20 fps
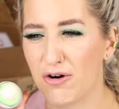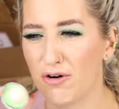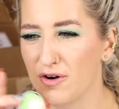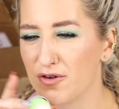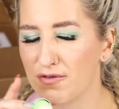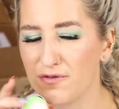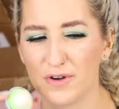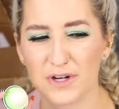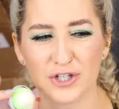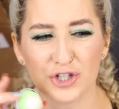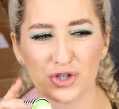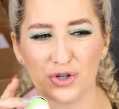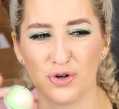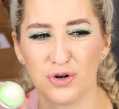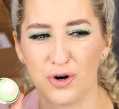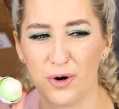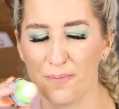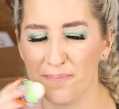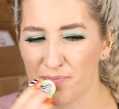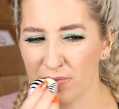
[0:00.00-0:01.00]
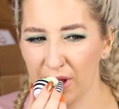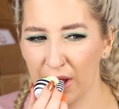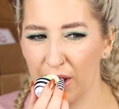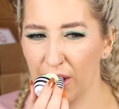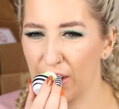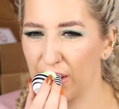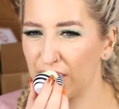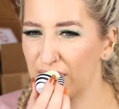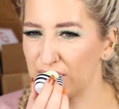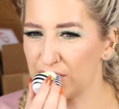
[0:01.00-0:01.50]
artificial
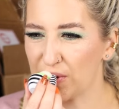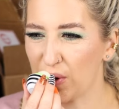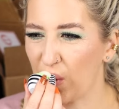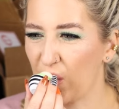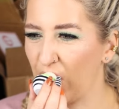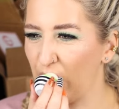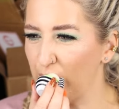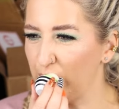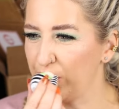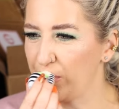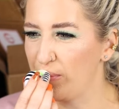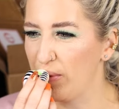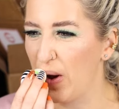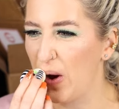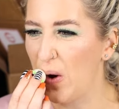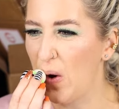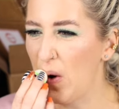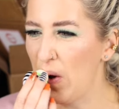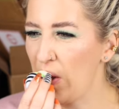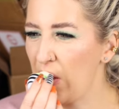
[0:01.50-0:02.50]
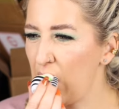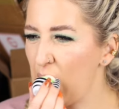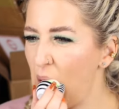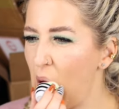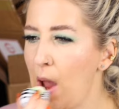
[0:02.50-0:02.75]
syrup smell.